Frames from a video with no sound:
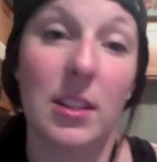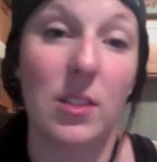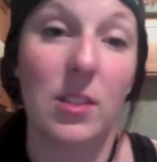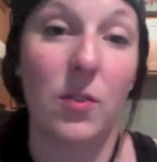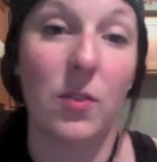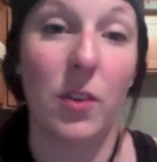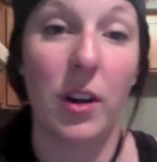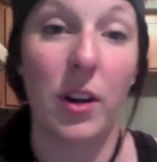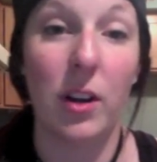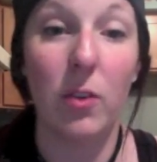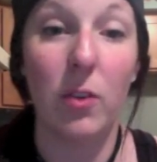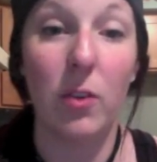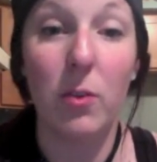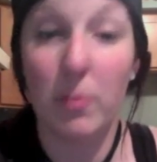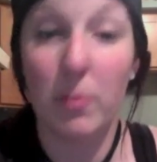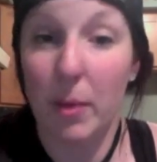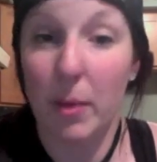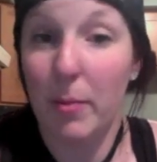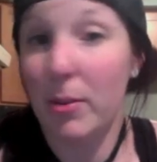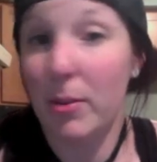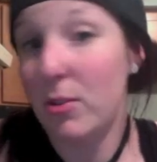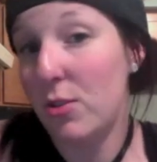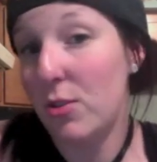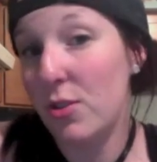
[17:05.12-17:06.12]
for you, and
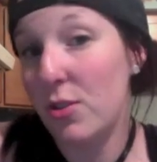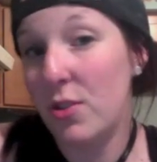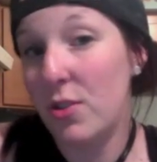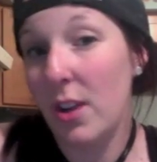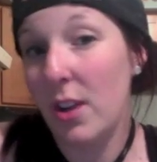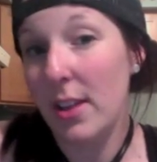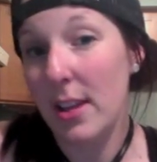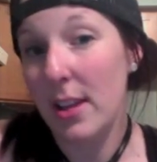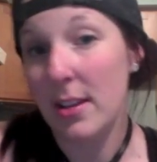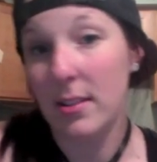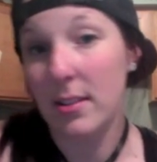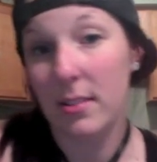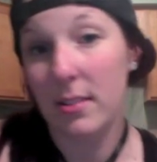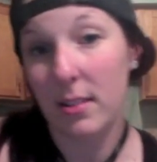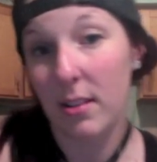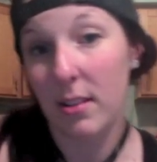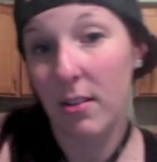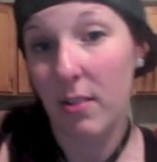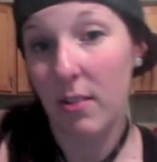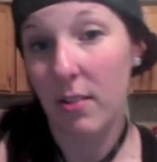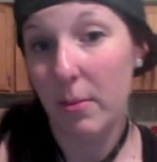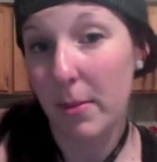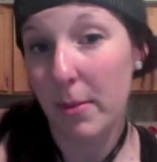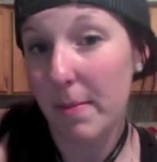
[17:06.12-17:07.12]
maybe you should try this. You know
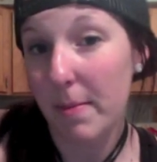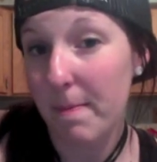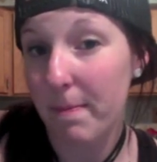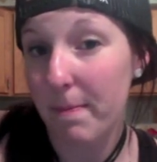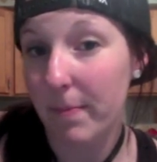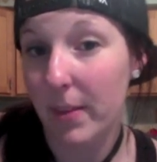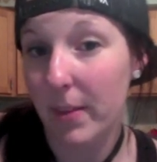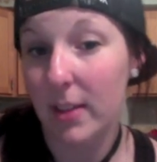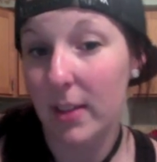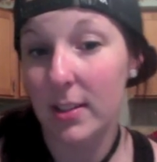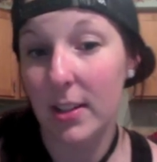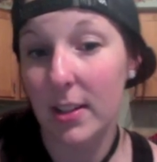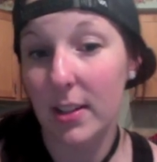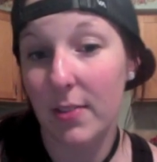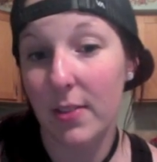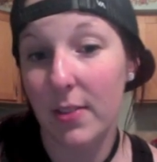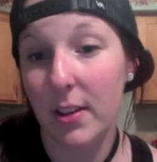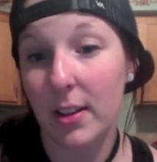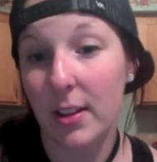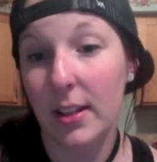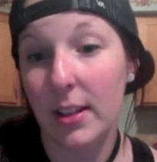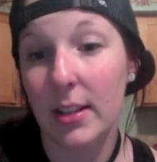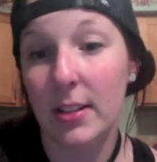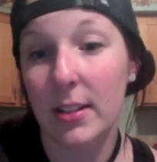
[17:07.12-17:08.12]
what I mean? Because I feel
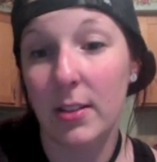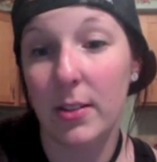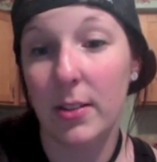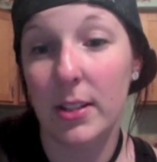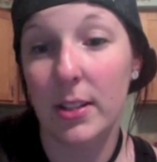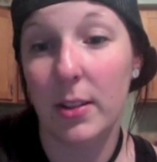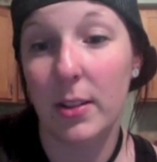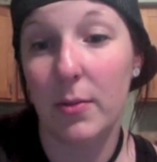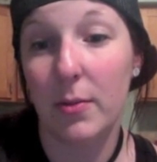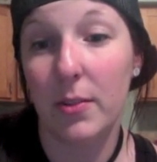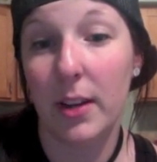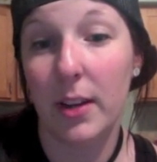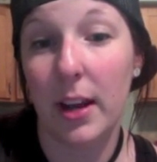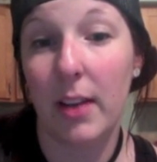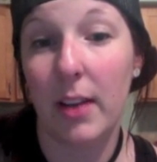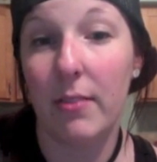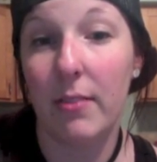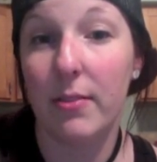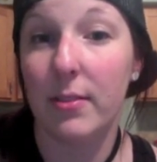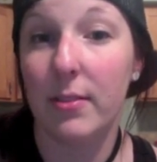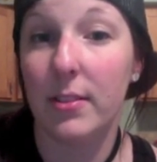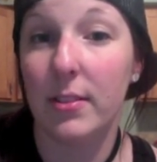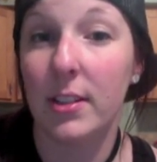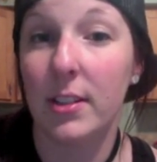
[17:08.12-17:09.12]
like that's always helpful to have.
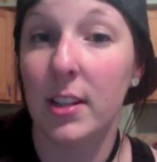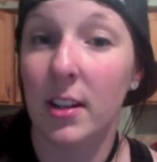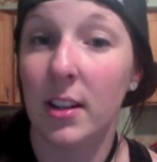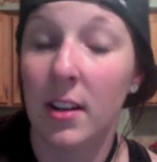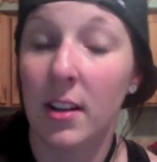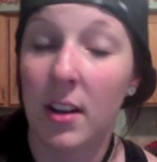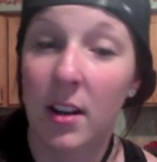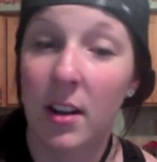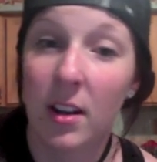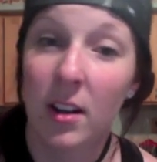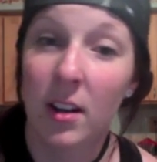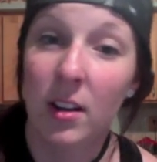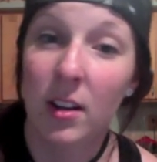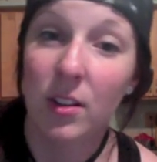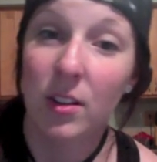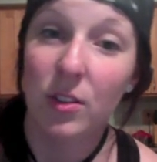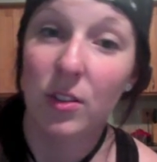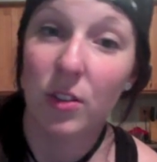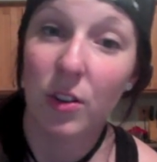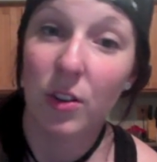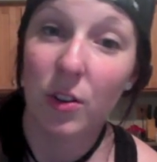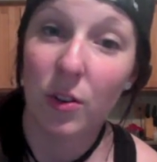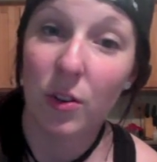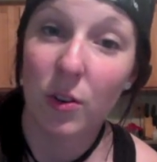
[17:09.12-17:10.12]

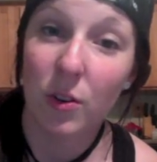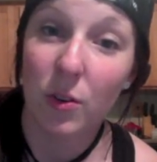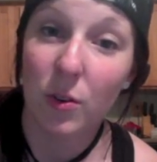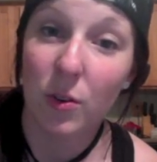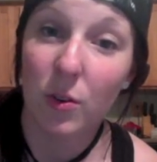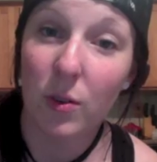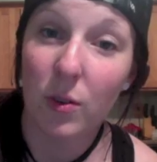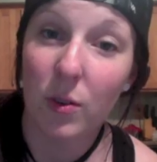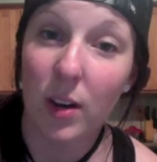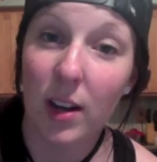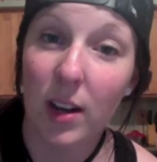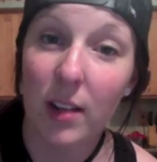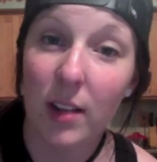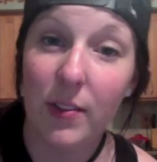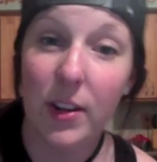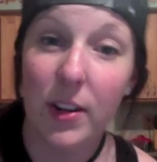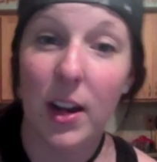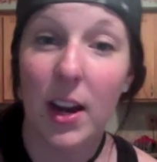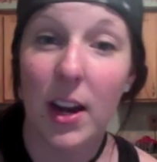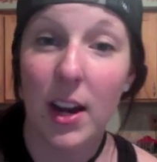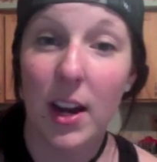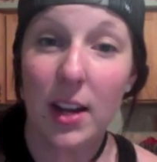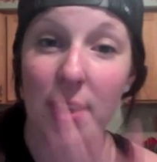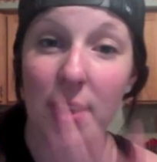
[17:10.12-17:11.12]
So, I love you
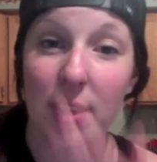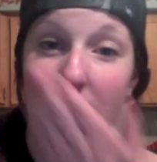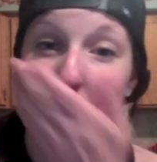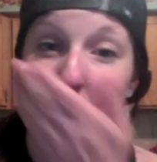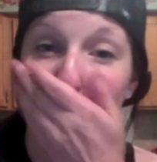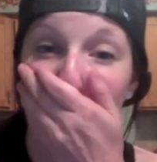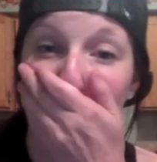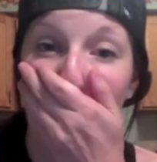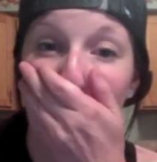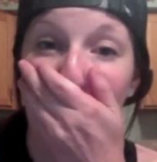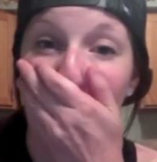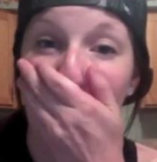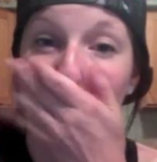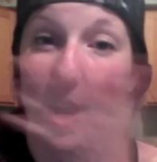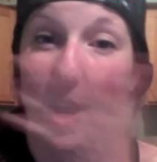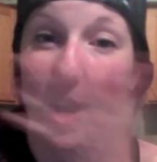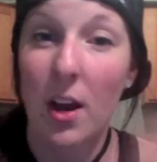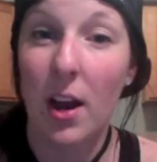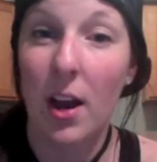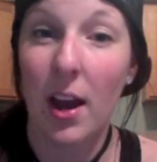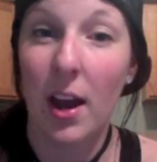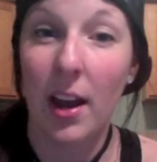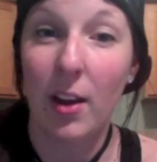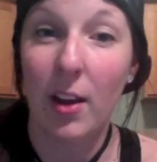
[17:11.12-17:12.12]
guys.
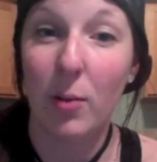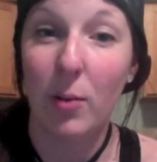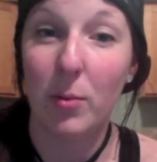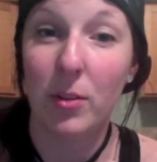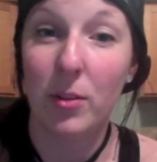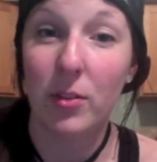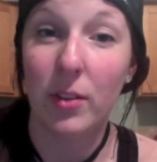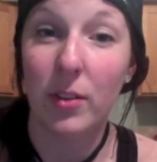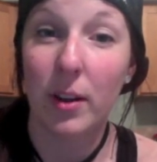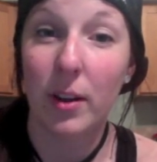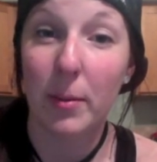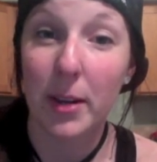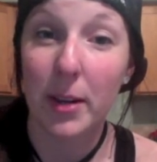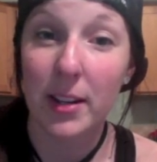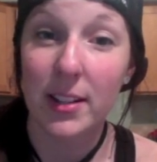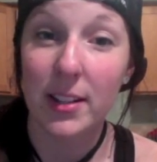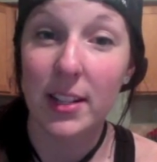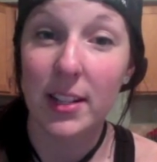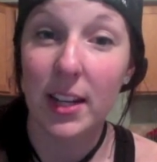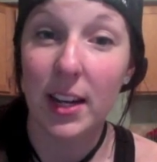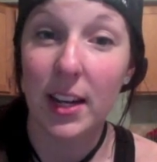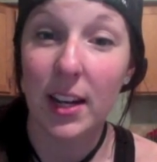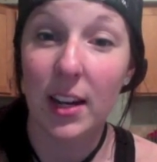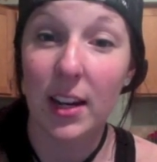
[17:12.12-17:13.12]
I hope you're doing
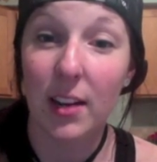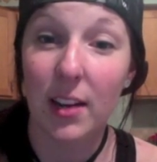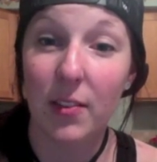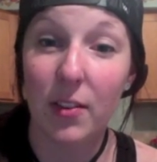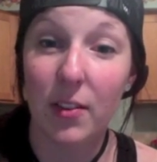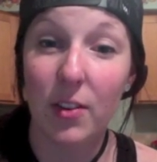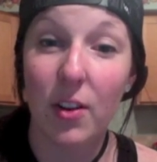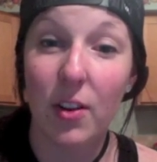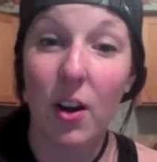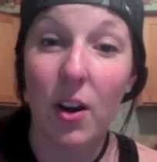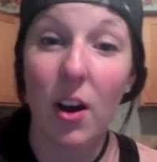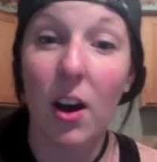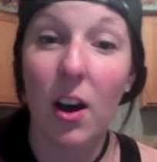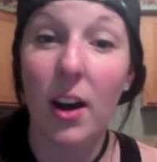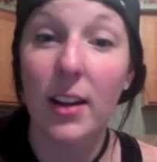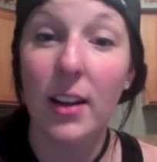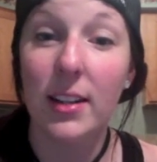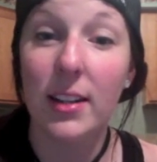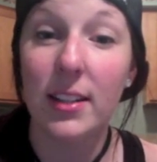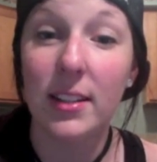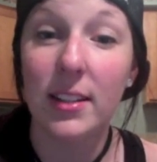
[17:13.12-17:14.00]
amazing. If you're not,